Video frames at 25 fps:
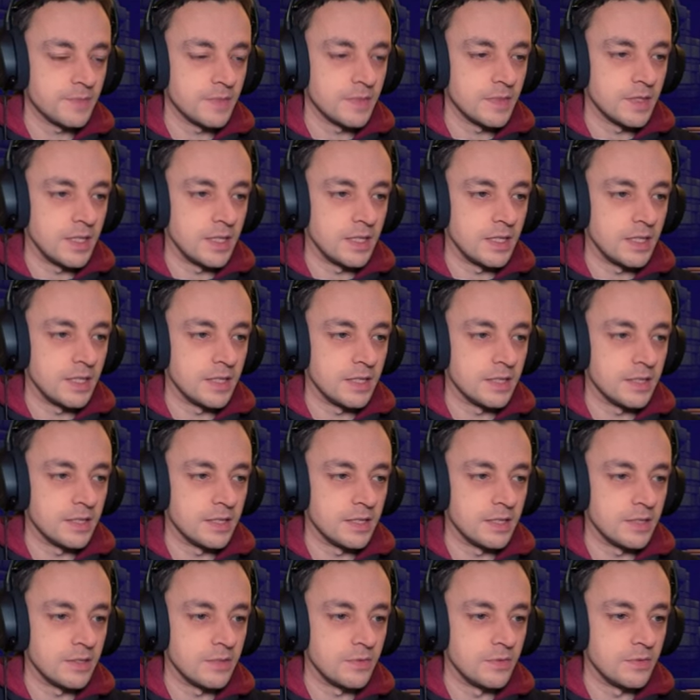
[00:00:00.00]
Aye, aye, they're
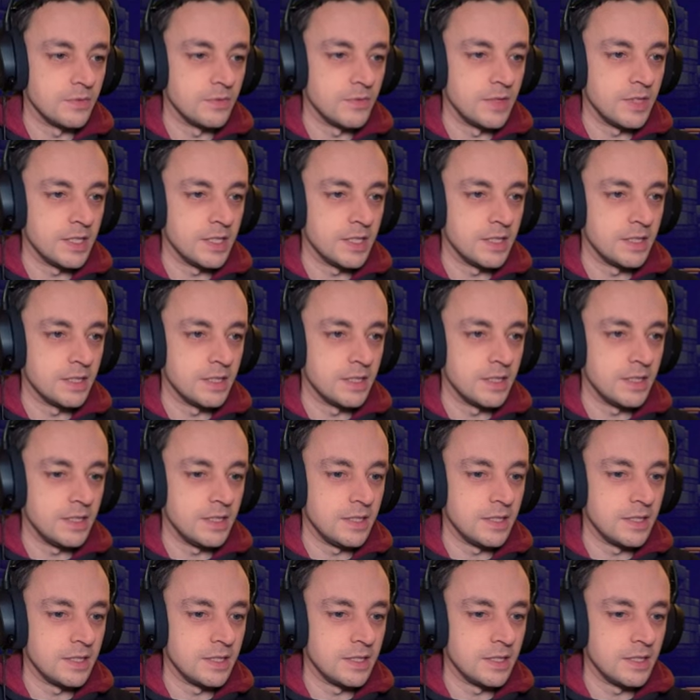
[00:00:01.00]
going to ring in
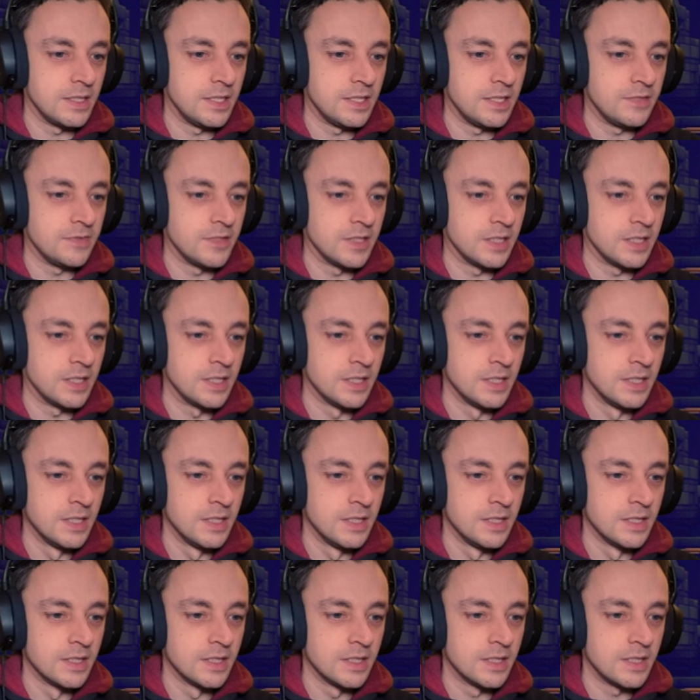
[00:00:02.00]
the, uh, the evening.
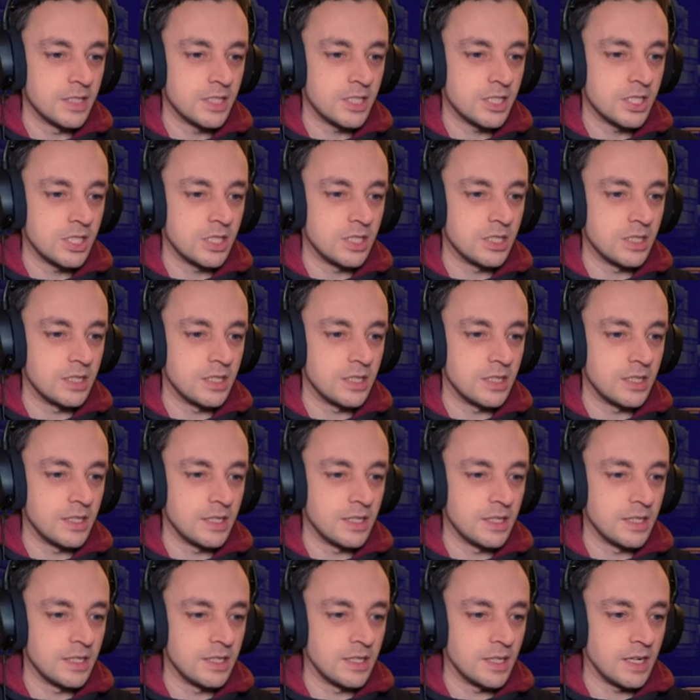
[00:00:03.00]
Listen,
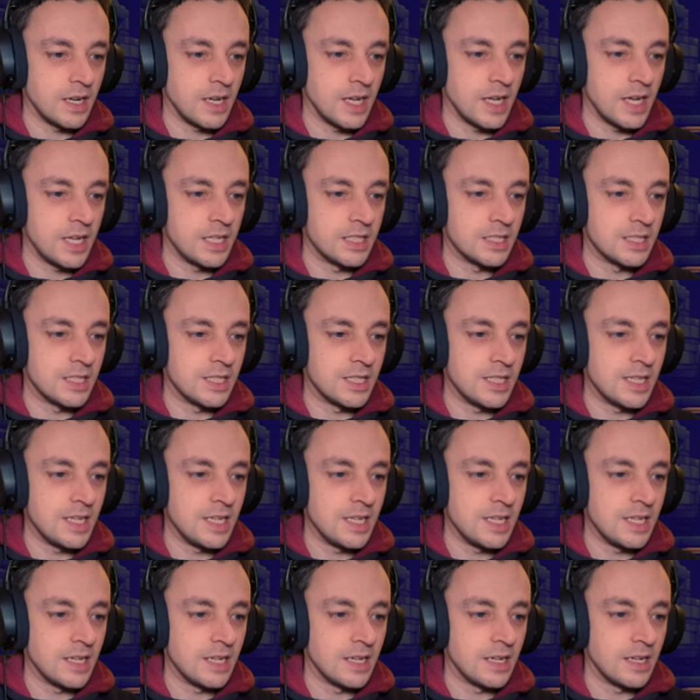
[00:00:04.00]
uh, lads,
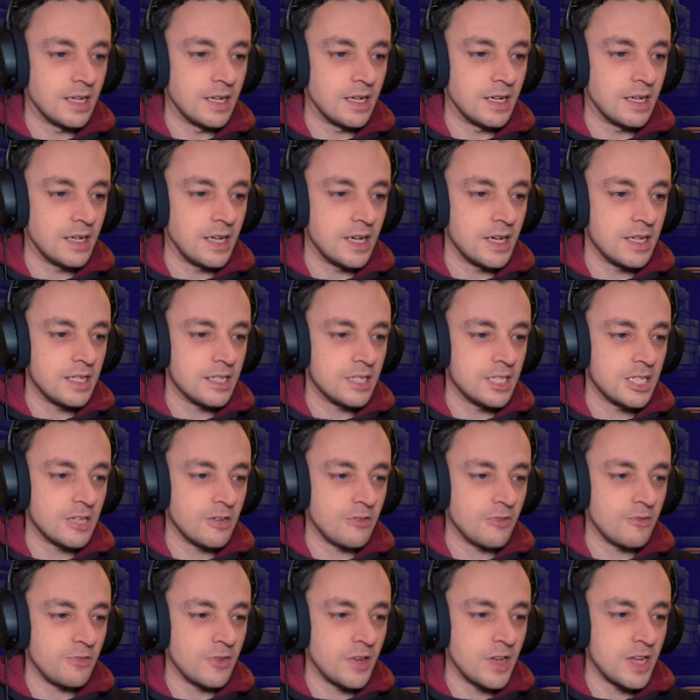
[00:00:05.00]
the light's
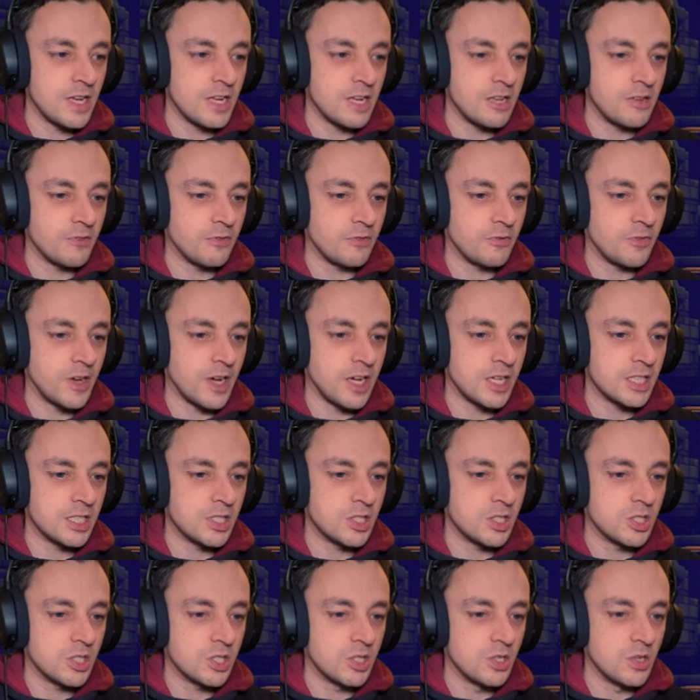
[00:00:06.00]
fading
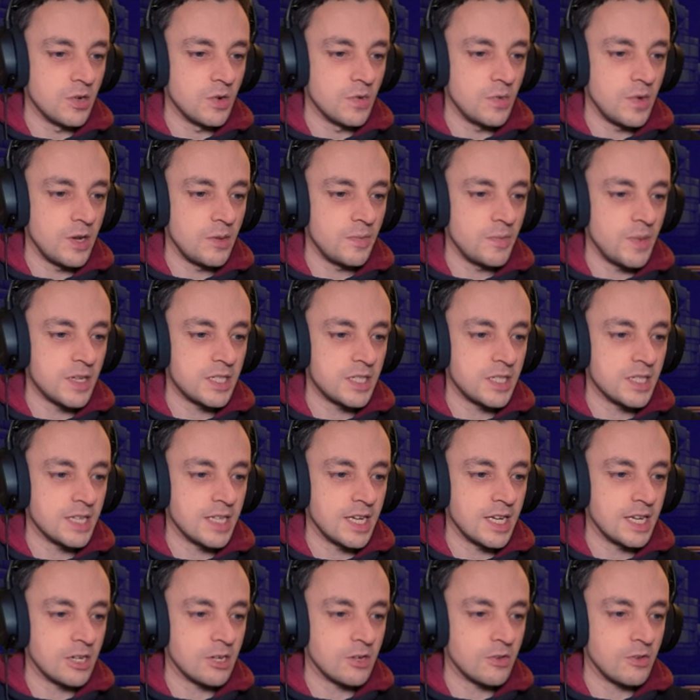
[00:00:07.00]
fast, so we'd better
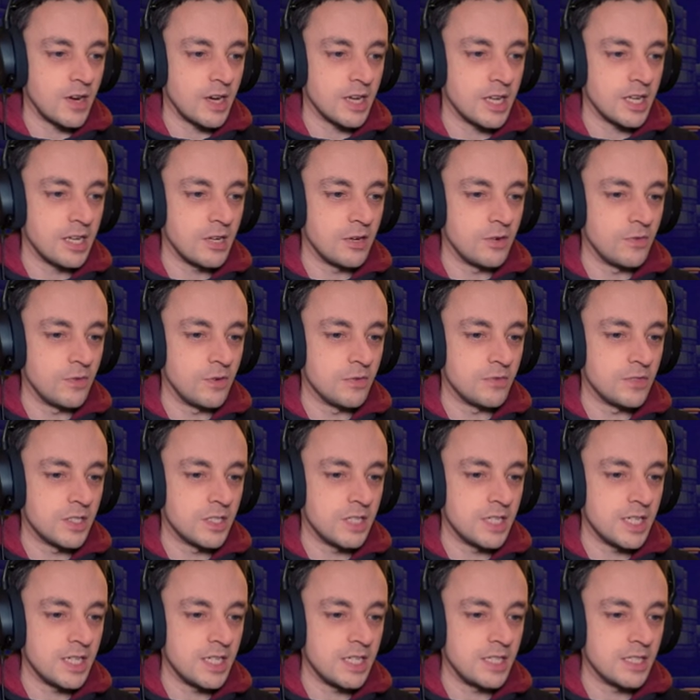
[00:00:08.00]
get cracking with
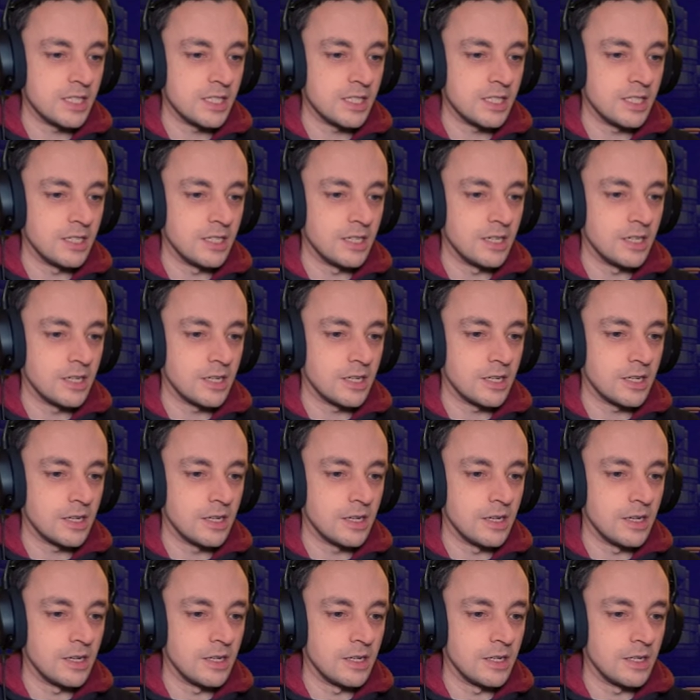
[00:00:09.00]
today's uh,
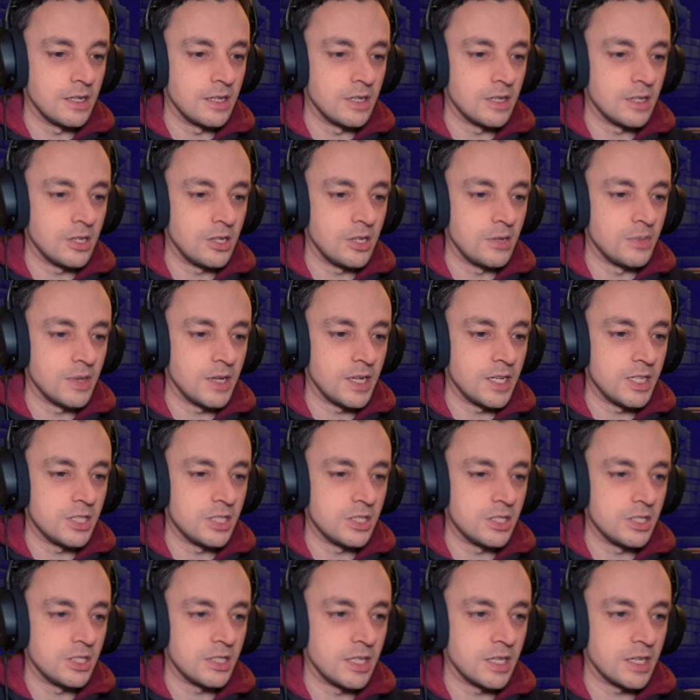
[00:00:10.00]
uh,
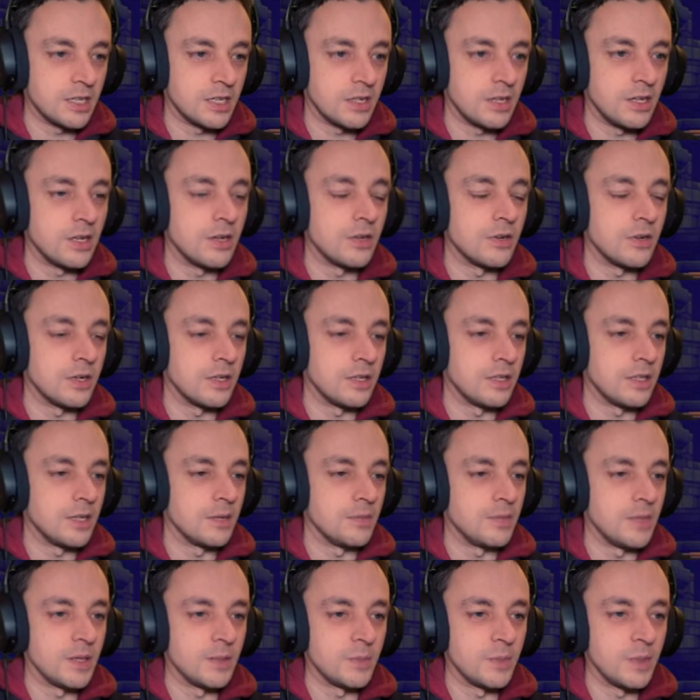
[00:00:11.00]
accumulation deck. All oh, right,
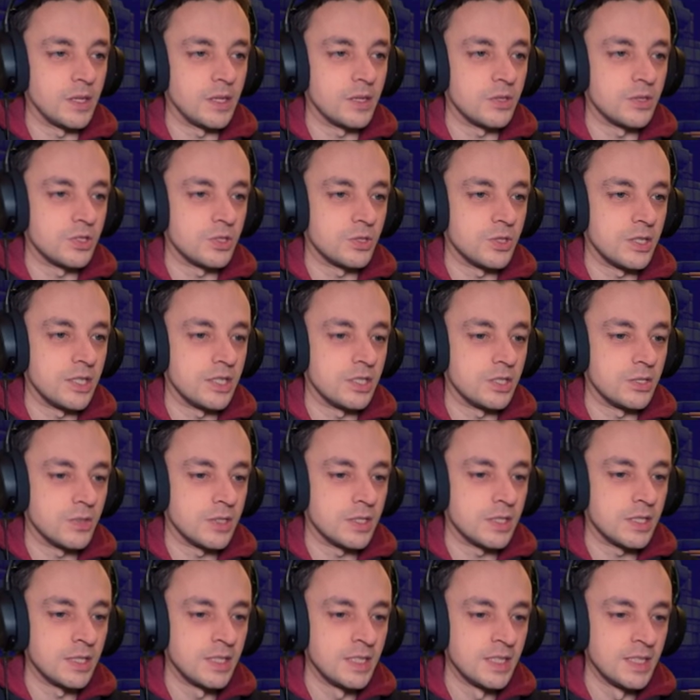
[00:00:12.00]
yep, yep. They're going straight into it.